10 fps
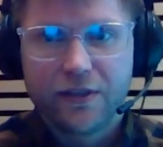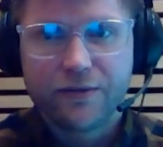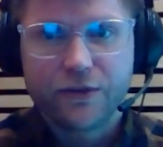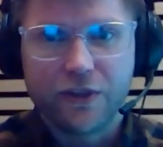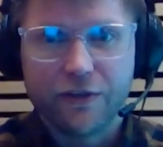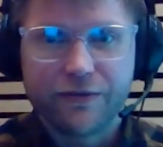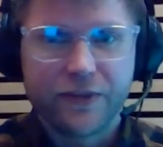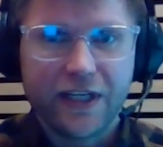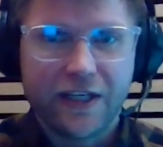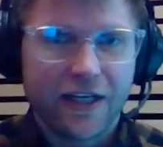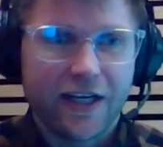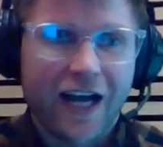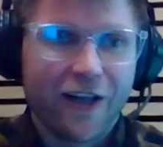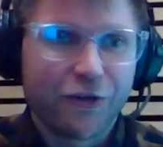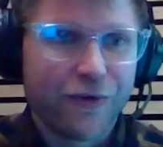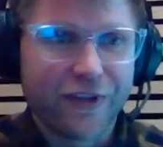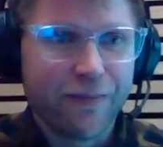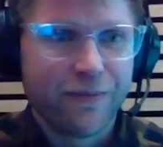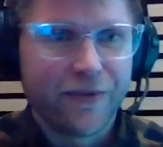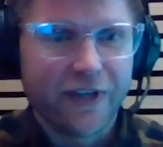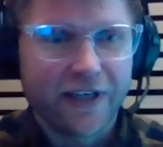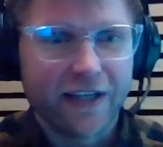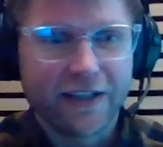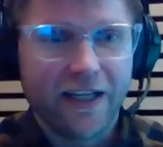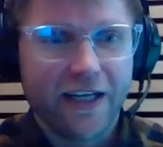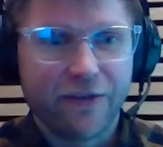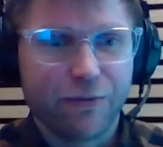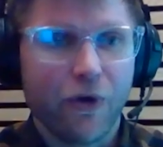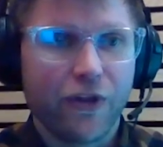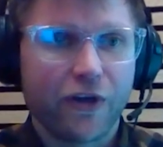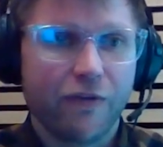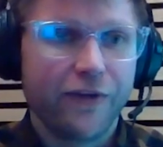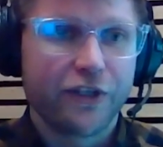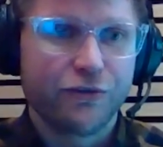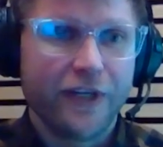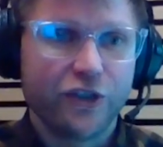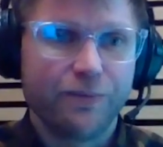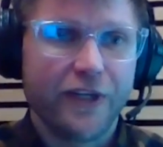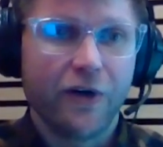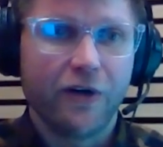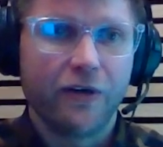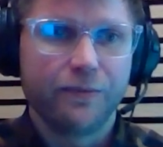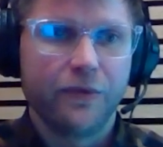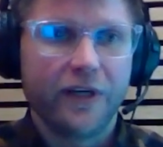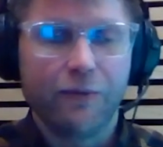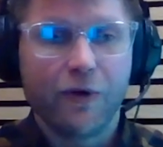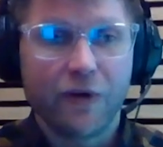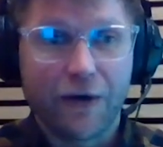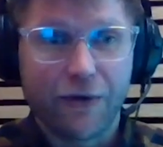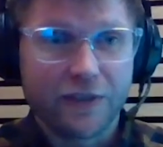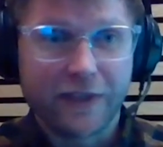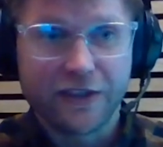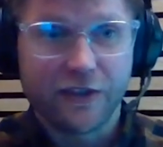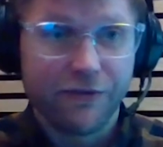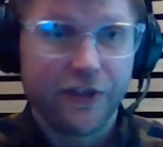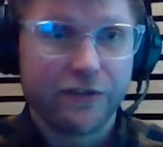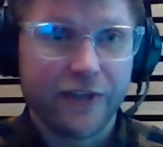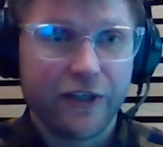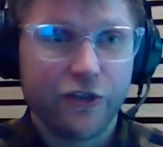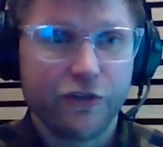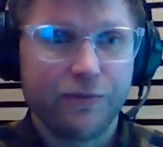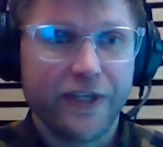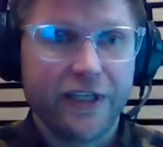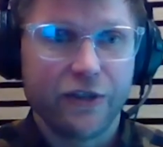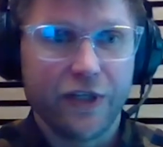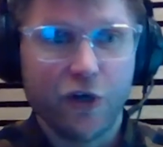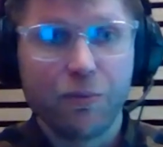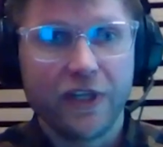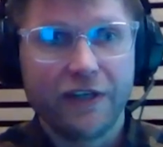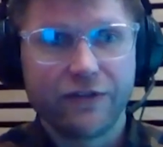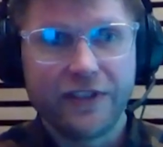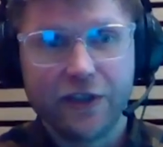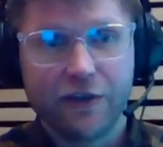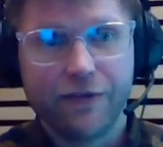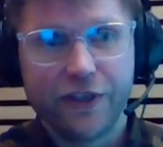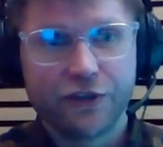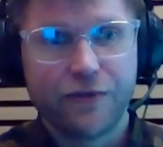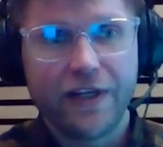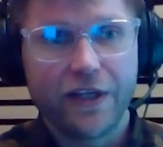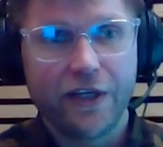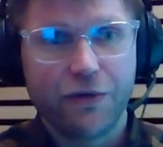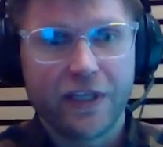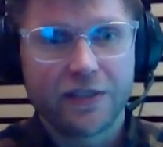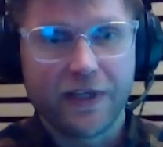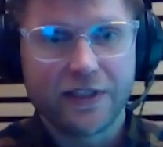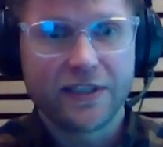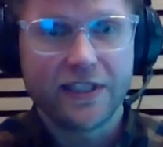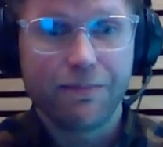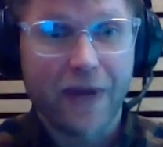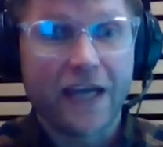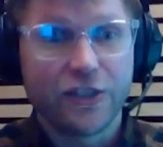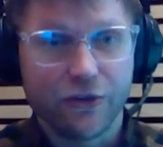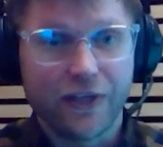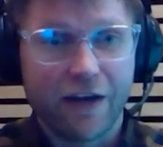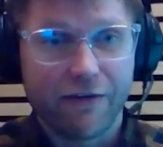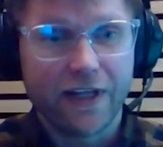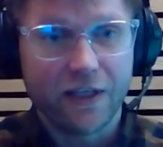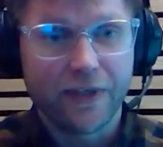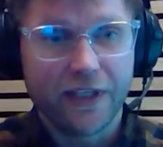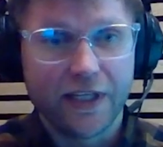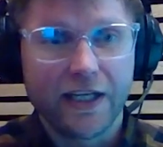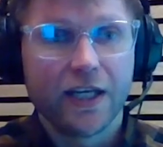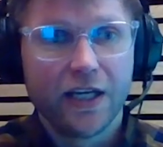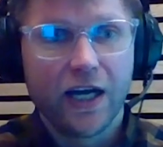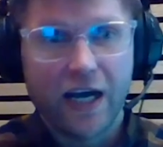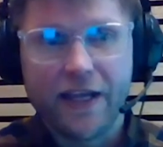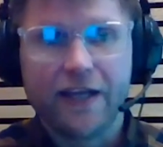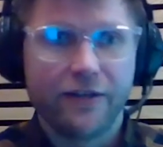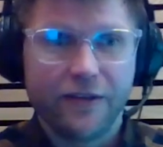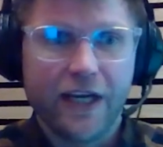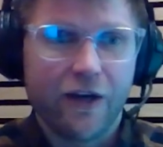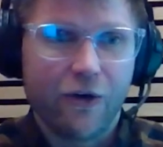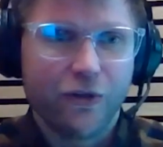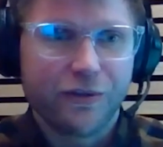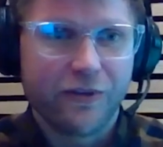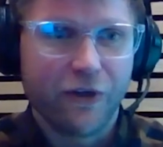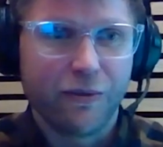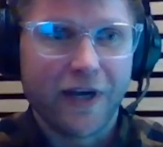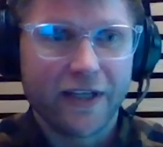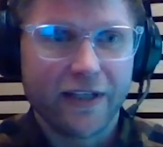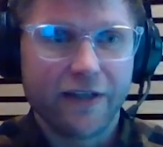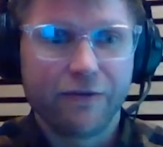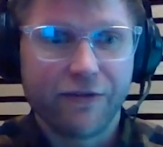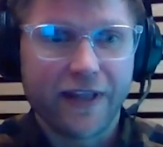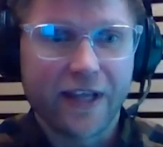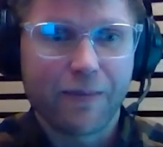sort of algorithm that calculated what the conversion rate should be, or what our expected conversion value should be, so the uplift in conversion rate that you would expect to see based on that availability, and then automatically fed that